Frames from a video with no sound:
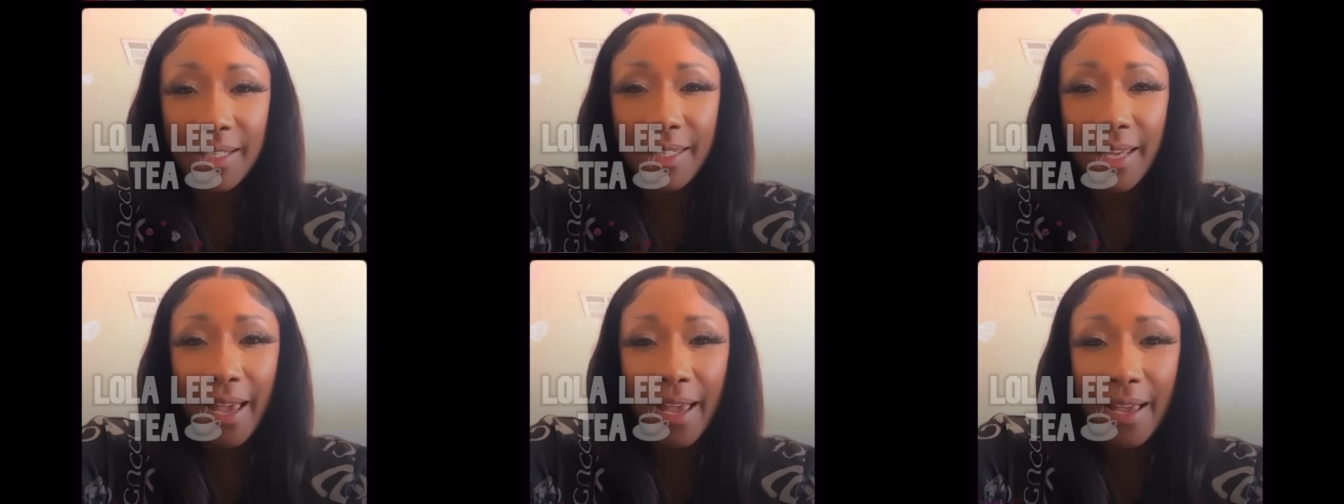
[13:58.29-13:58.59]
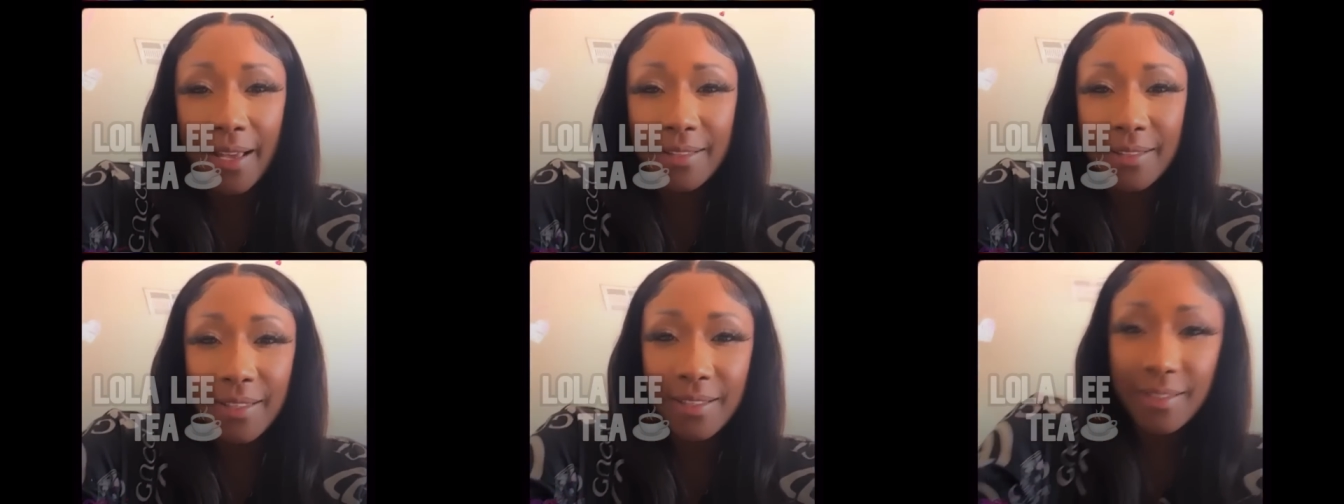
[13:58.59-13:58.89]

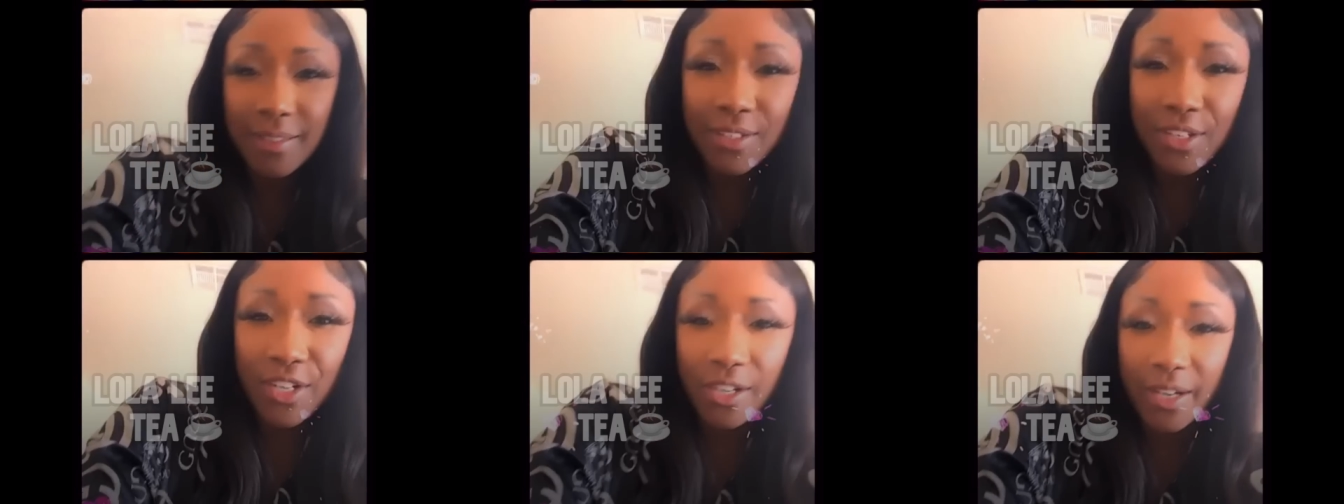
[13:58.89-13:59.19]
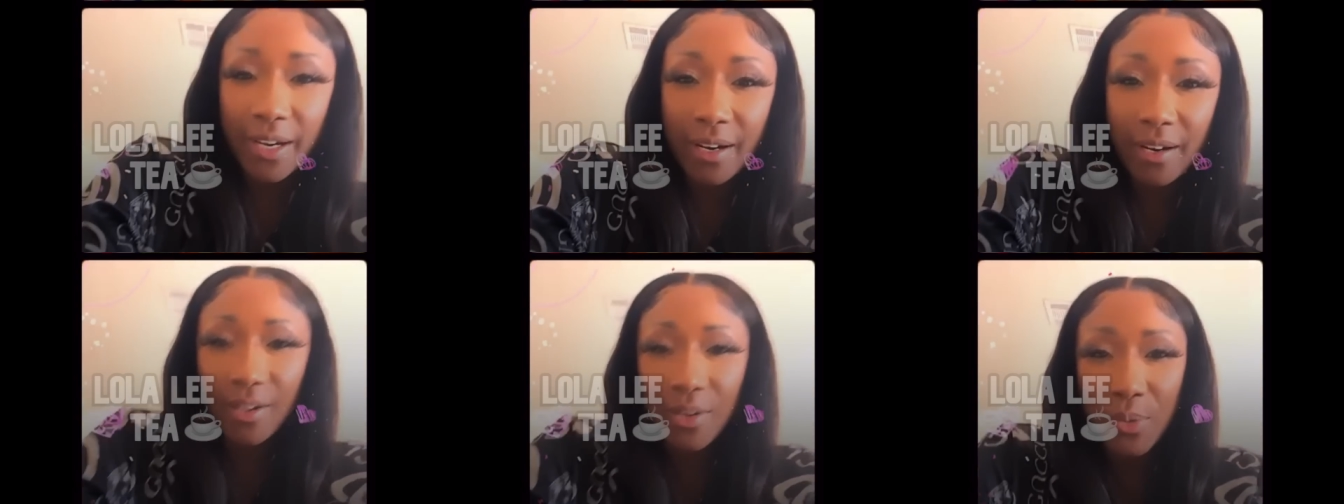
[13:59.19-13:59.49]
Yes, isn't
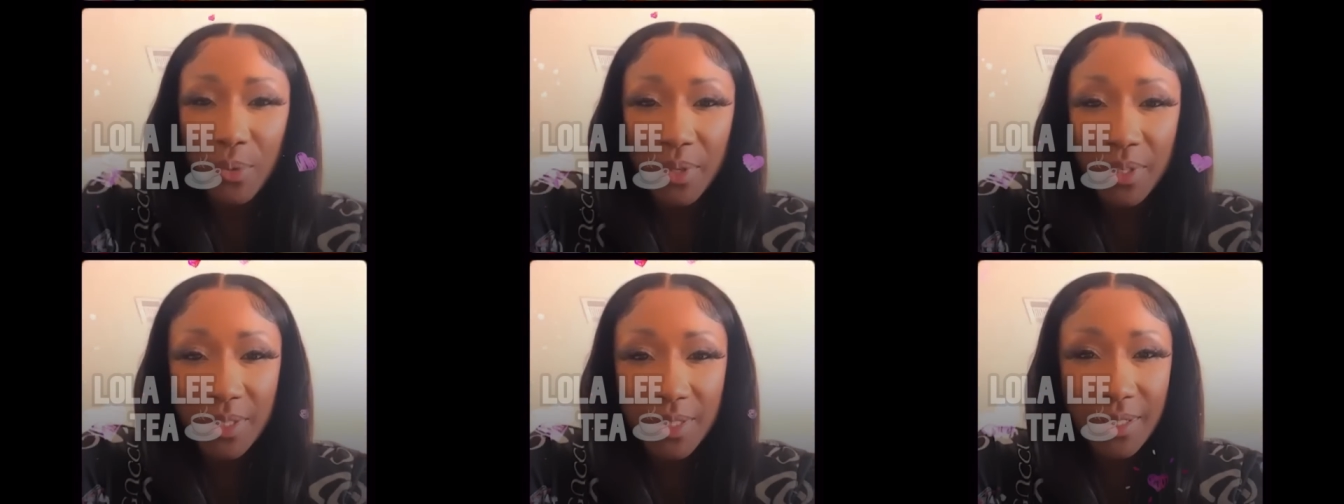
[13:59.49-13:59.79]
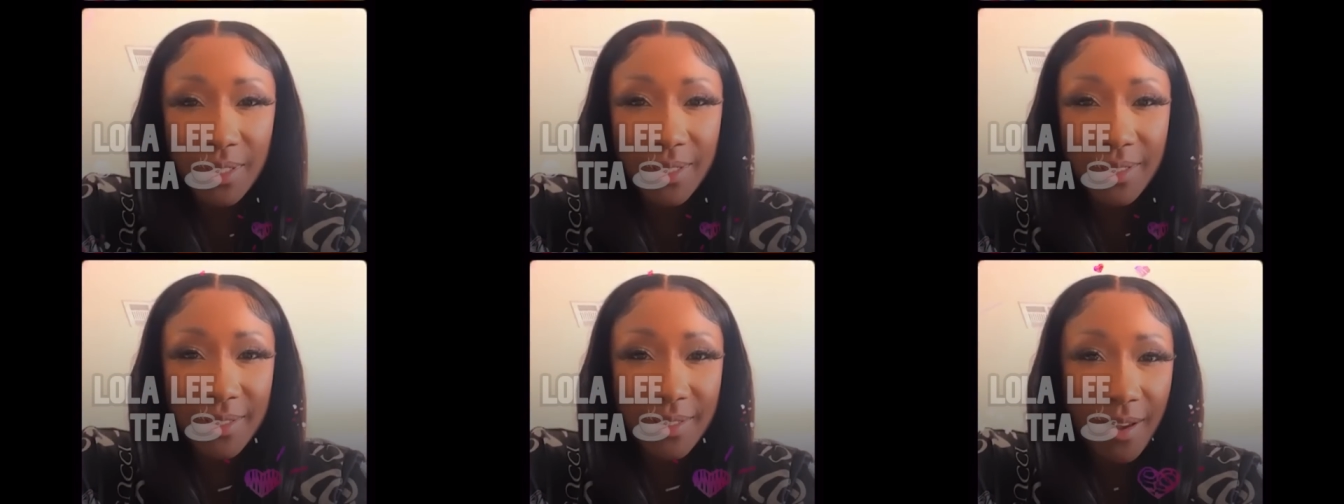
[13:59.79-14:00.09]
her hair gorgeous,
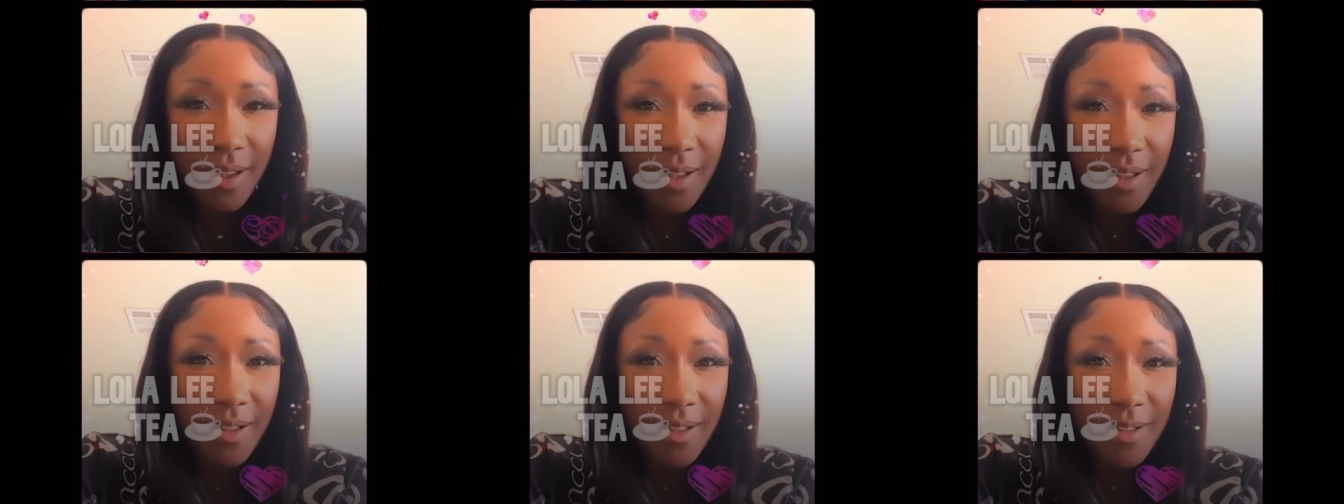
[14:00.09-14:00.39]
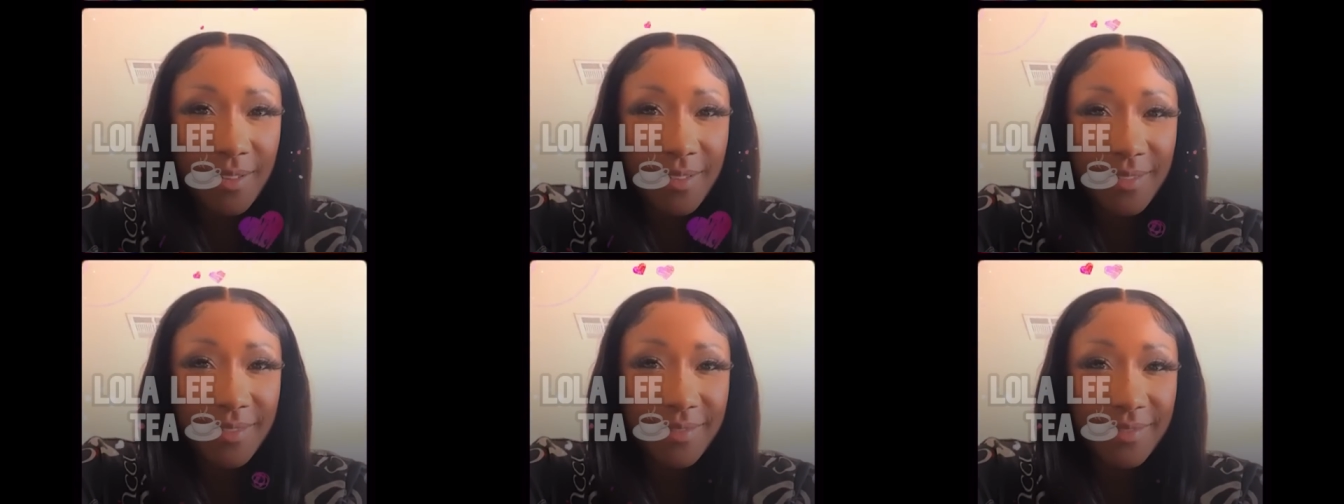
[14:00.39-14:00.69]

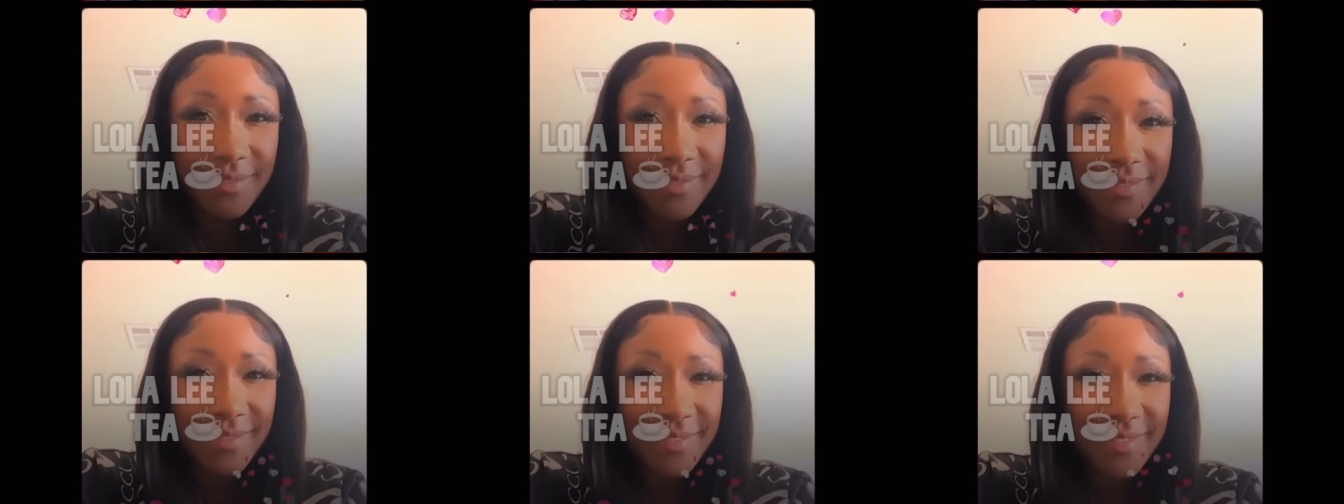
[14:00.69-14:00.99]
y'all?